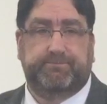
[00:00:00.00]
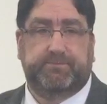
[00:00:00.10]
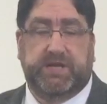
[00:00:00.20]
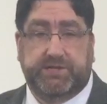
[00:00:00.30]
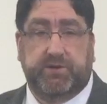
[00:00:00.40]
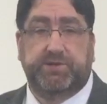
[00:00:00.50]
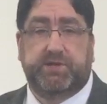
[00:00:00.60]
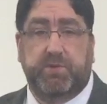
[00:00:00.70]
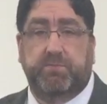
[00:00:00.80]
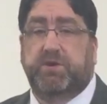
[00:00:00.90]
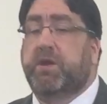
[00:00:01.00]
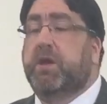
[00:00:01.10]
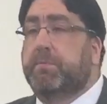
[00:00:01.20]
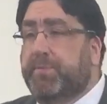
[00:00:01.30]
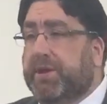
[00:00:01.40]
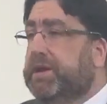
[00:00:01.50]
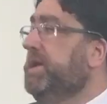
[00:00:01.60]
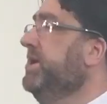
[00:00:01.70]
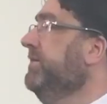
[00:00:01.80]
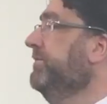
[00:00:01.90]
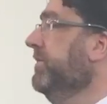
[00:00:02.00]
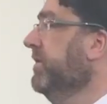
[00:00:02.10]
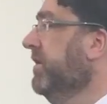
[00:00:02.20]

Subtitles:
That's God's commandment. Believe